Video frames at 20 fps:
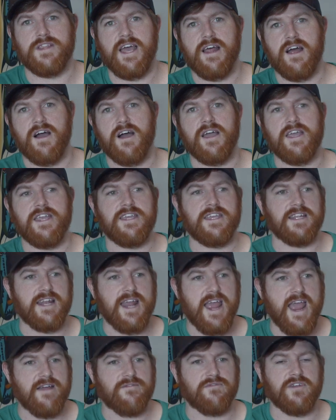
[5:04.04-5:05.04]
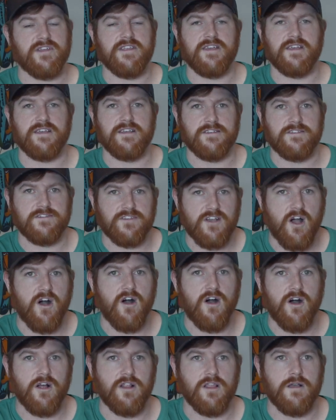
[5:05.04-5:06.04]
that hike and everything is
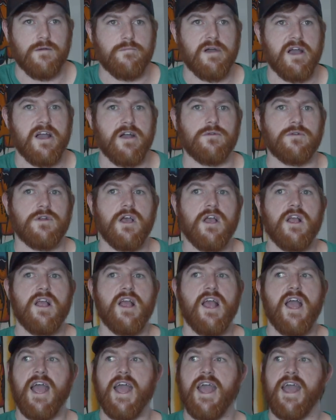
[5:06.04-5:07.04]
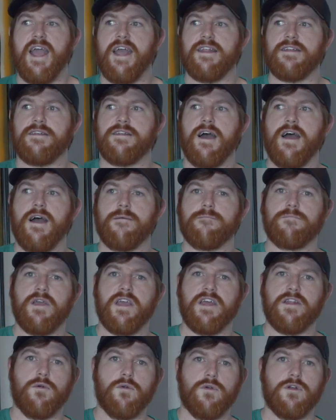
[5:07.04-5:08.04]
all about. And um,
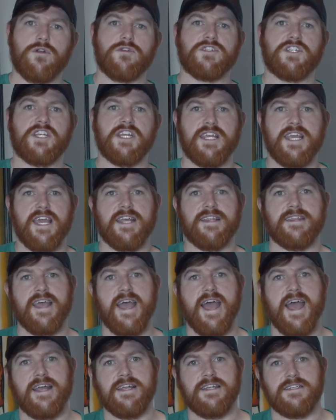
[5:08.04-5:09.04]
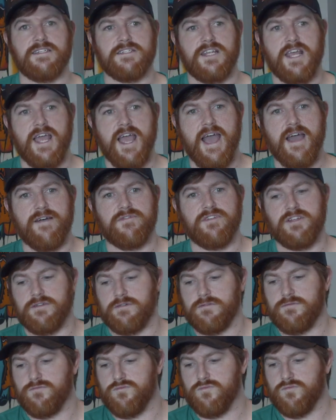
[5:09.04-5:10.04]
in order to get that and to have it
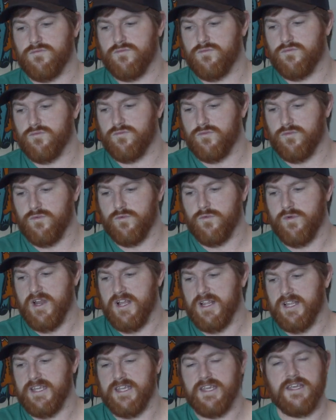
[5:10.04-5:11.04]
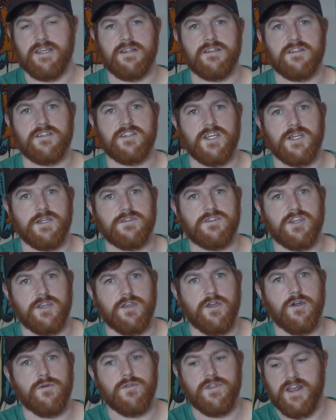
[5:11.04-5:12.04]
really to, to
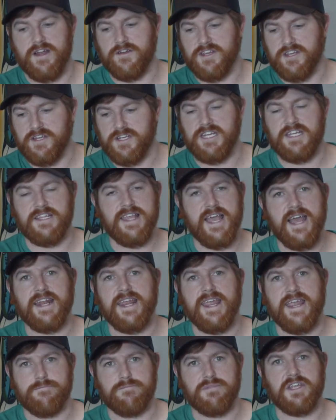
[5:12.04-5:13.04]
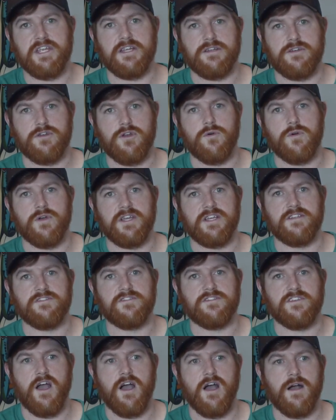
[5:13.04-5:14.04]
go there, you need that ambient
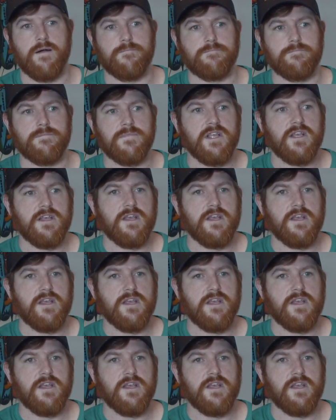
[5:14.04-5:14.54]
noise. Um,